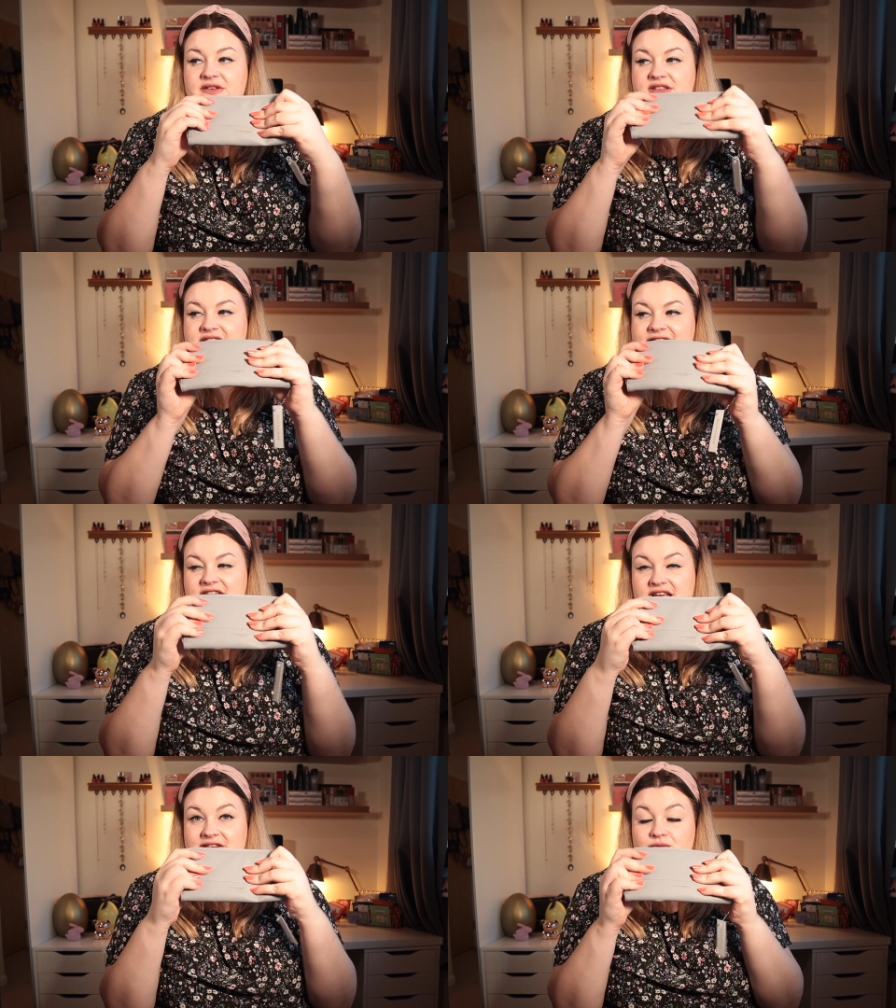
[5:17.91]
So
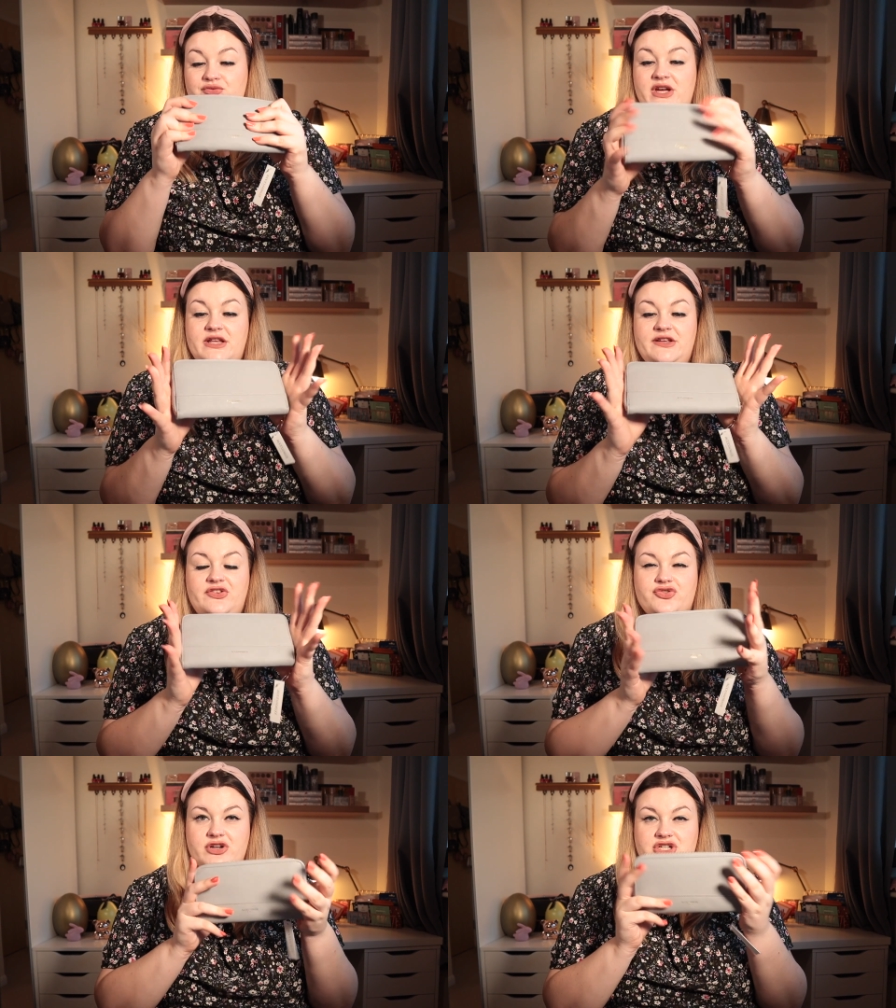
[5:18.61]
this is really
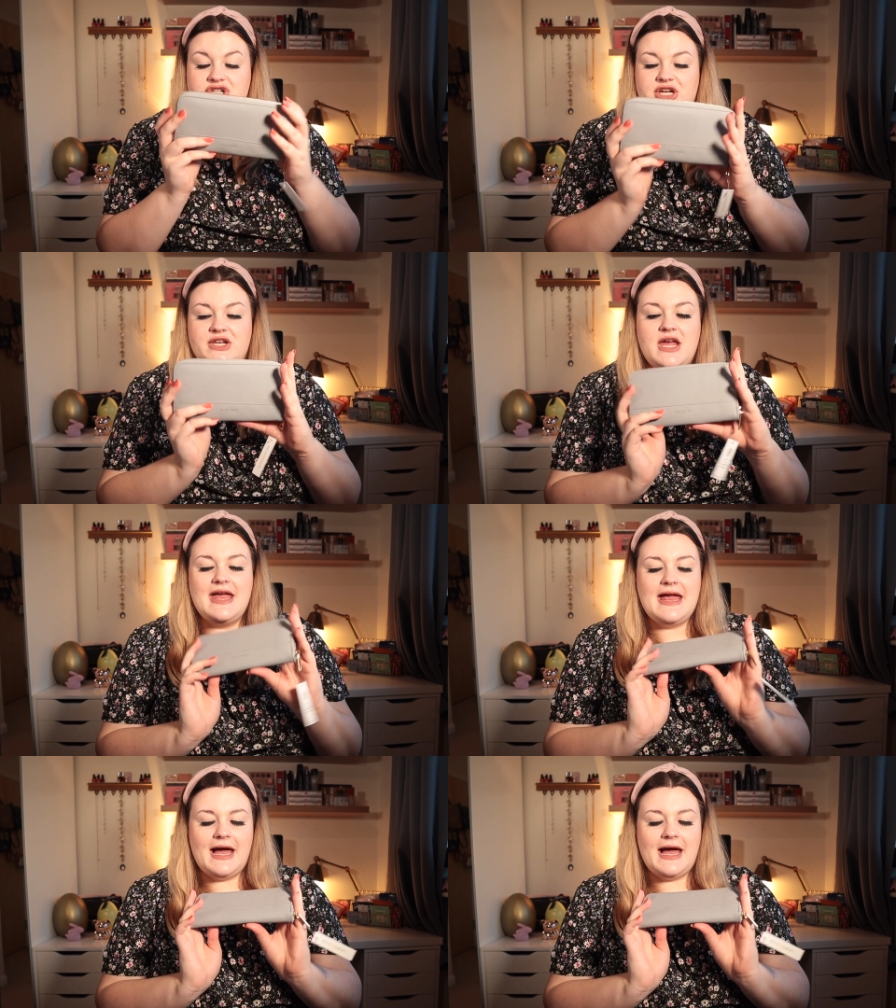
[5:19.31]
structured.